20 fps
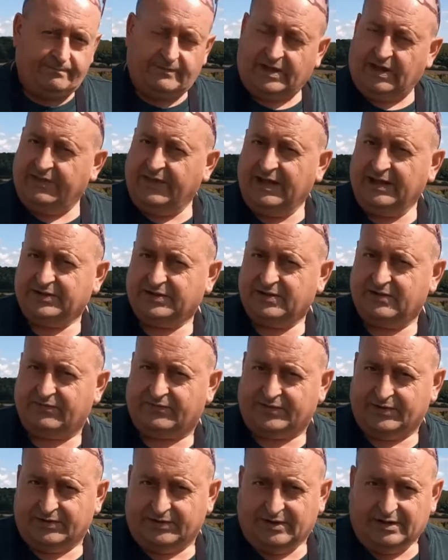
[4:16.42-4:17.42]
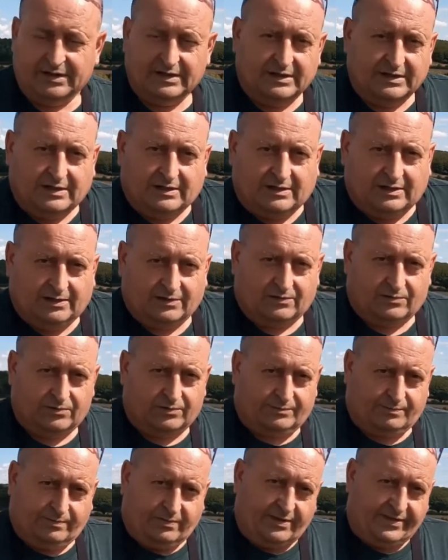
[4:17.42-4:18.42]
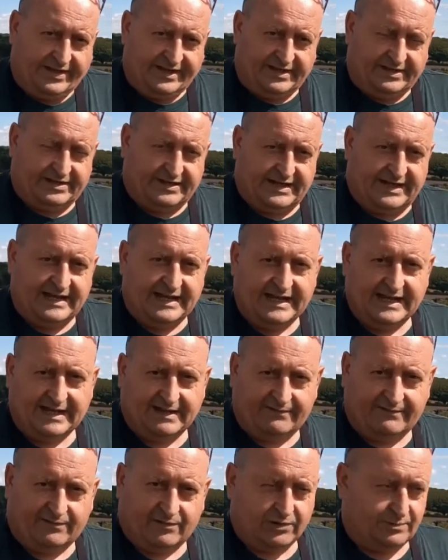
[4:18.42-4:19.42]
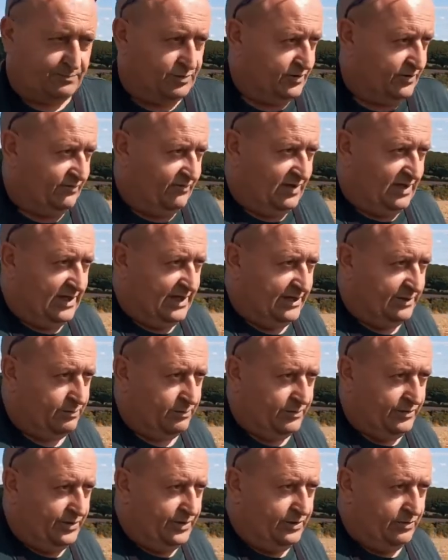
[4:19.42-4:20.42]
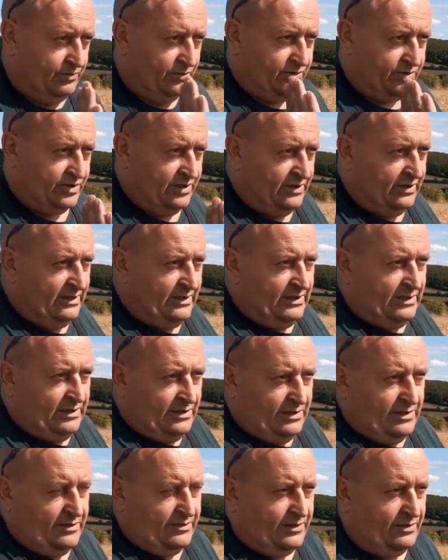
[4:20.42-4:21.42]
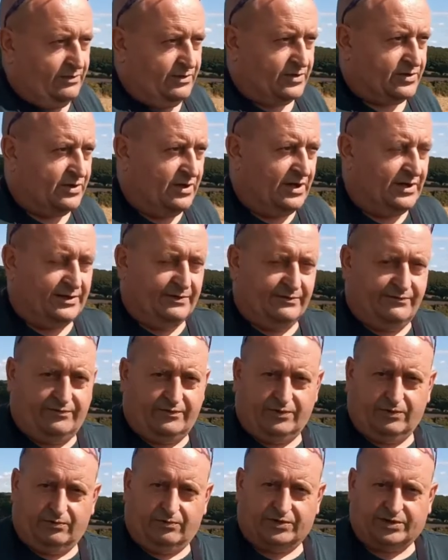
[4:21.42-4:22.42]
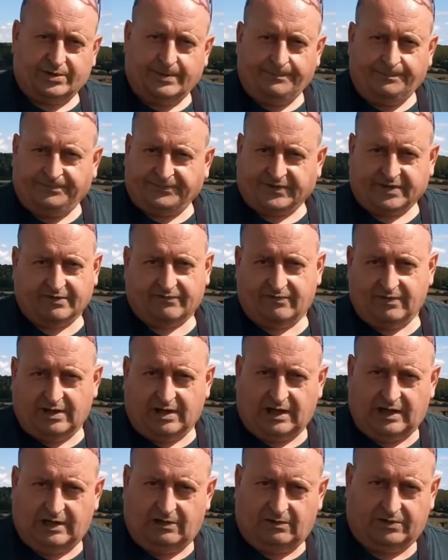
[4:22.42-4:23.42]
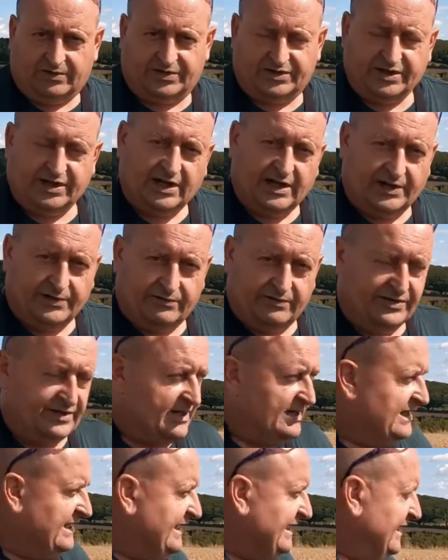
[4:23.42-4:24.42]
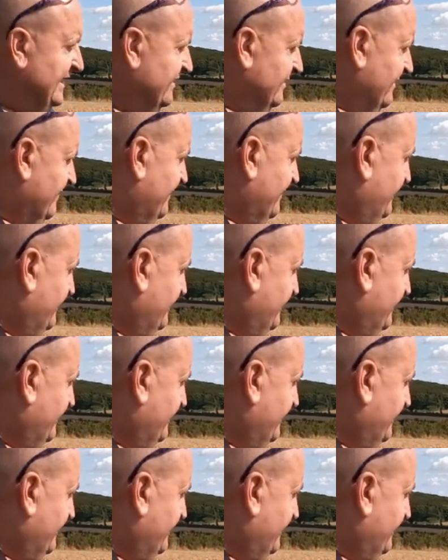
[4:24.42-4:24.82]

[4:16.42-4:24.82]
that's often a good thing to have because butterflies will use those kind of routes to fly alongside or in the leaves of